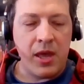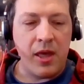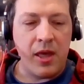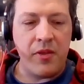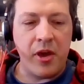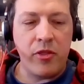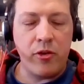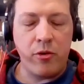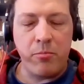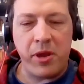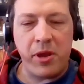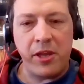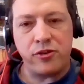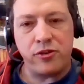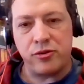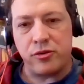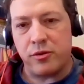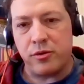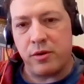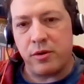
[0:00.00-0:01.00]
And the other
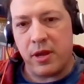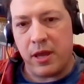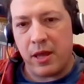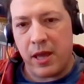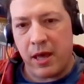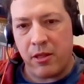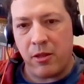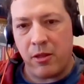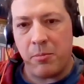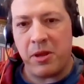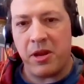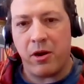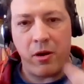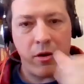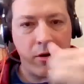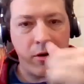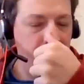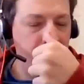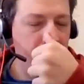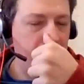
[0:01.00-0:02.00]
major element
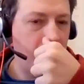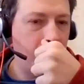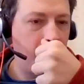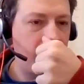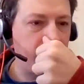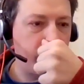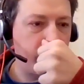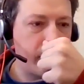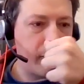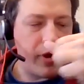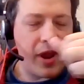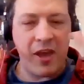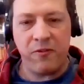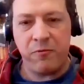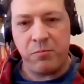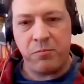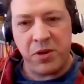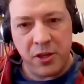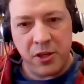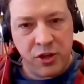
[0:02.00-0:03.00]
are whether they're
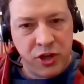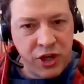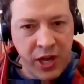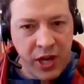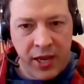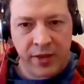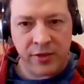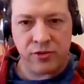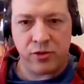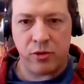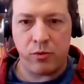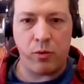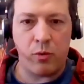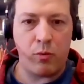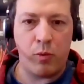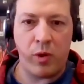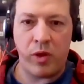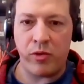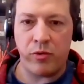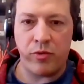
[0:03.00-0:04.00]
FPGAs or
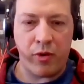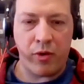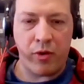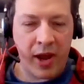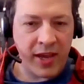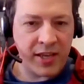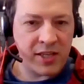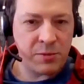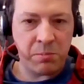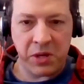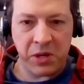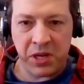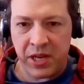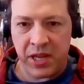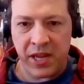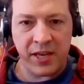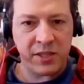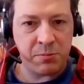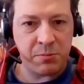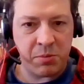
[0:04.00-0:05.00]
whether they're ISP
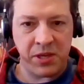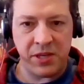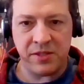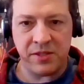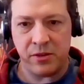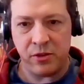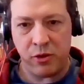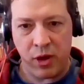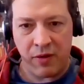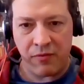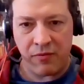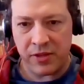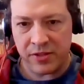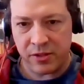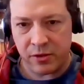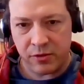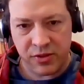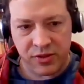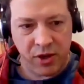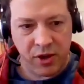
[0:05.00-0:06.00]
DSPs, and you have these
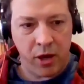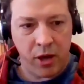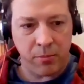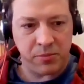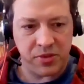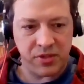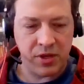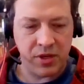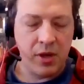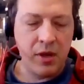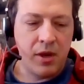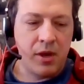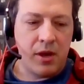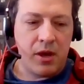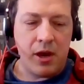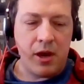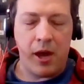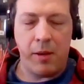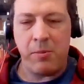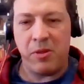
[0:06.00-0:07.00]
little SOMs.
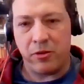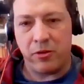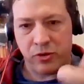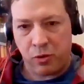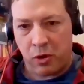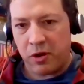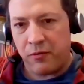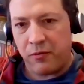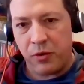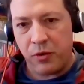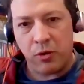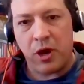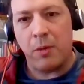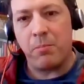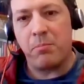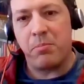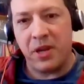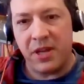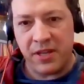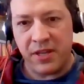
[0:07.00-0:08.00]
I mean, there's quite a few
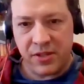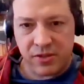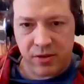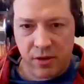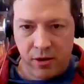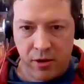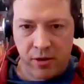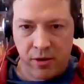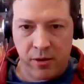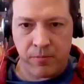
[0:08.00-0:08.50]
companies